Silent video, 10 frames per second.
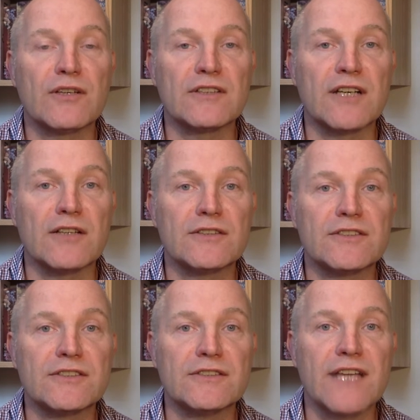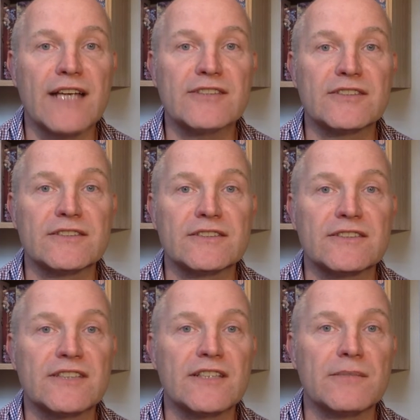I'd go to Essen to
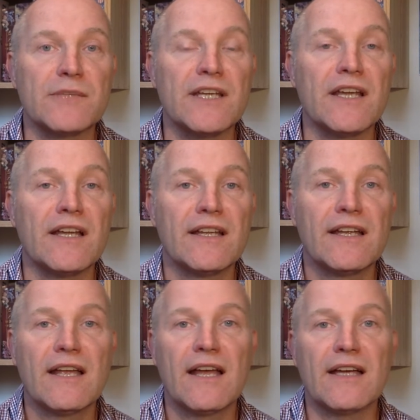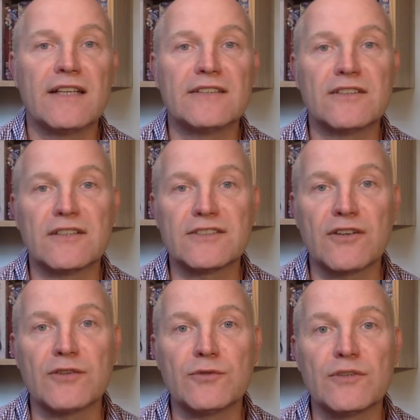see them there, and I
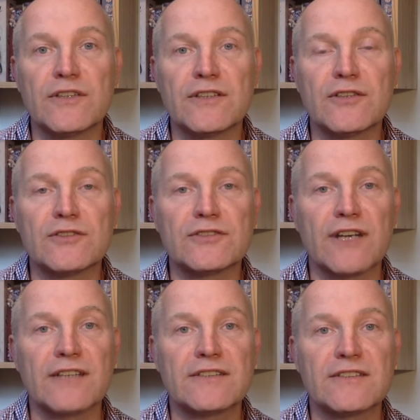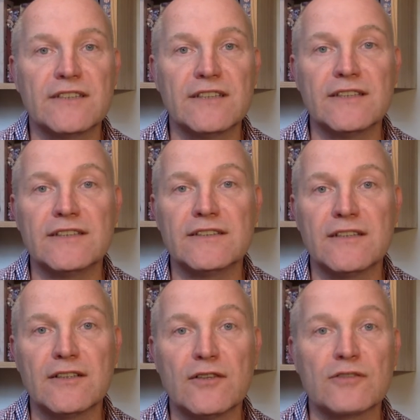signed all the contracts in
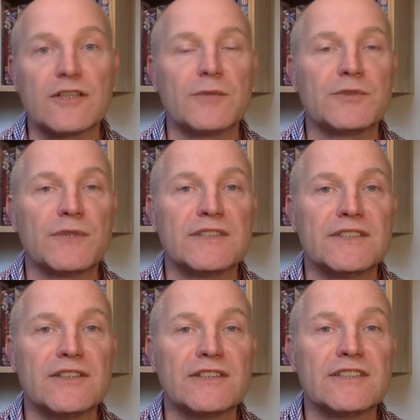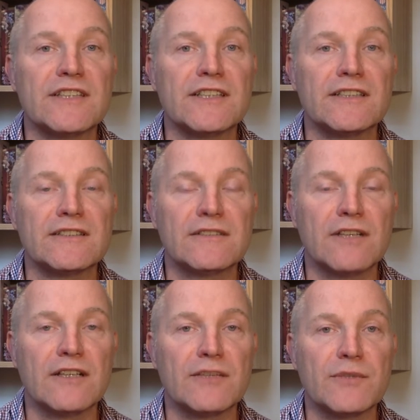October 2019
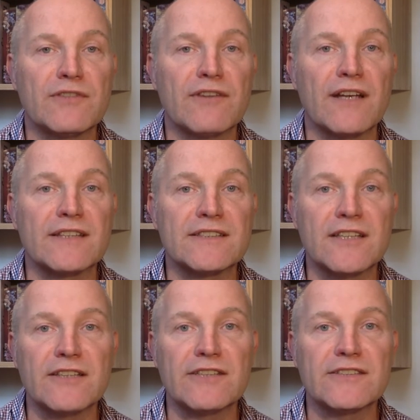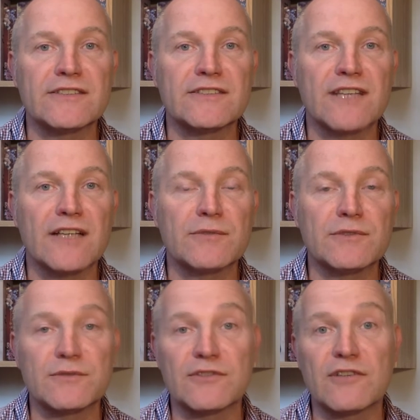with Phalanx at their Essen stand,
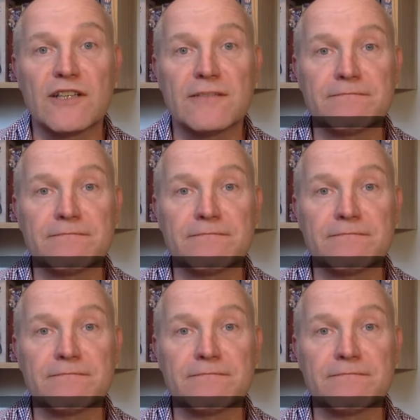which was great.